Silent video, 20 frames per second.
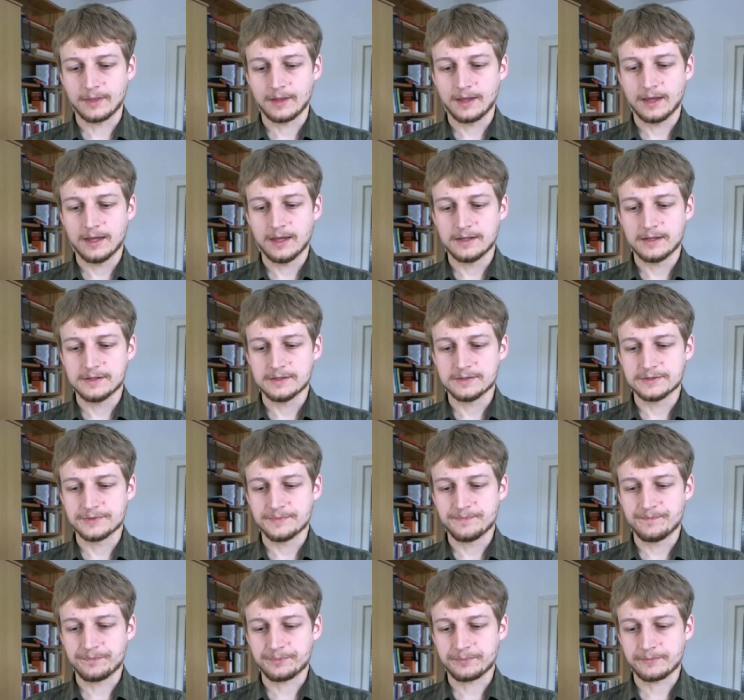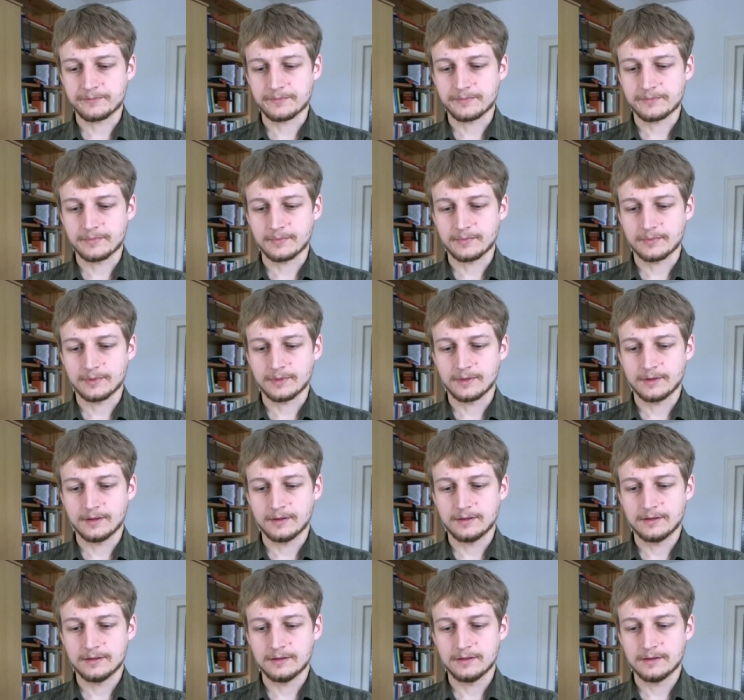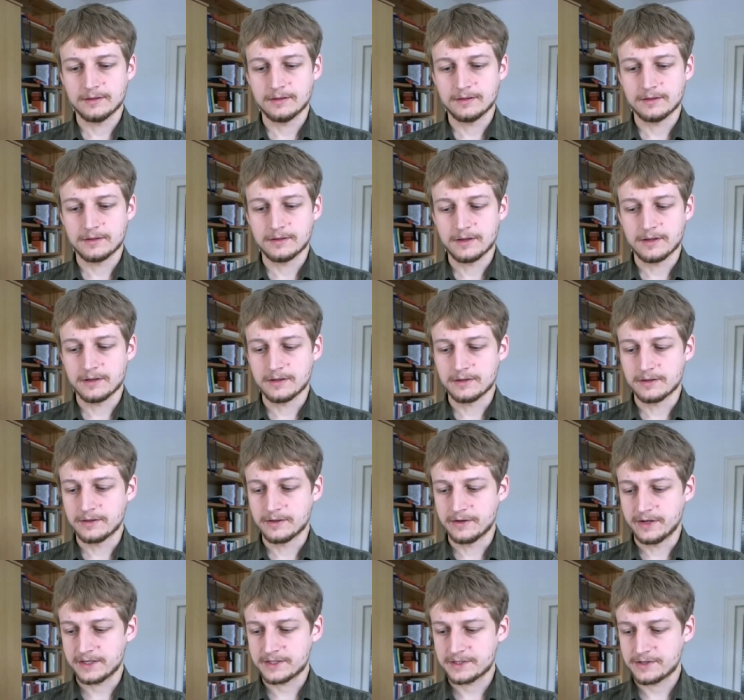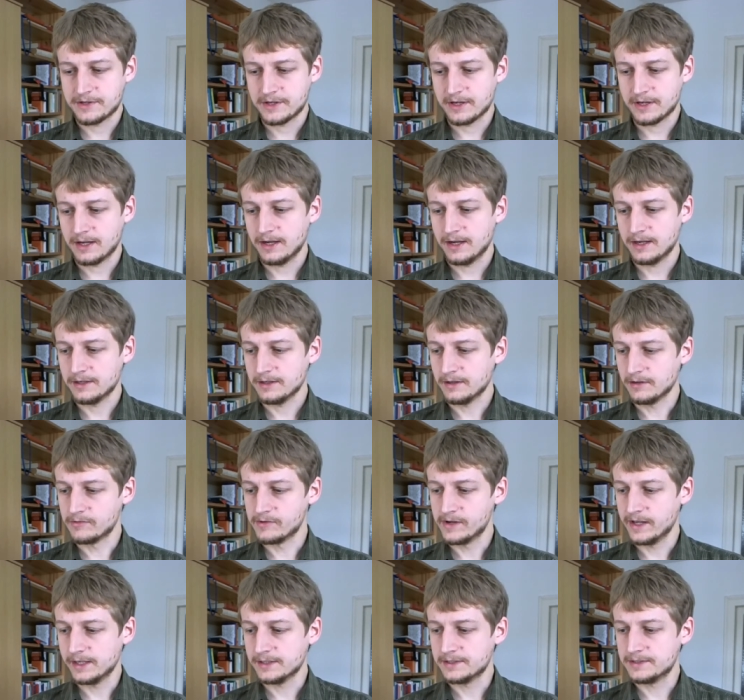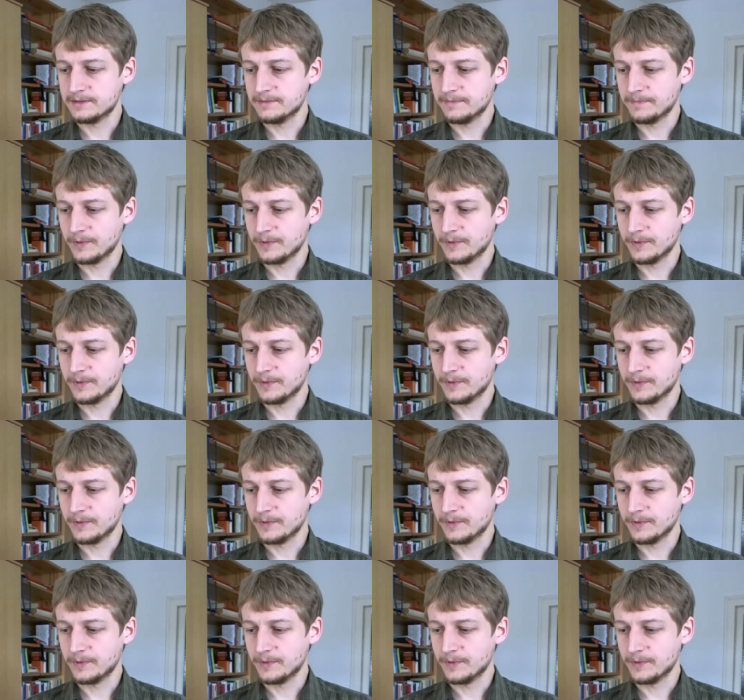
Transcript: and the next thing I read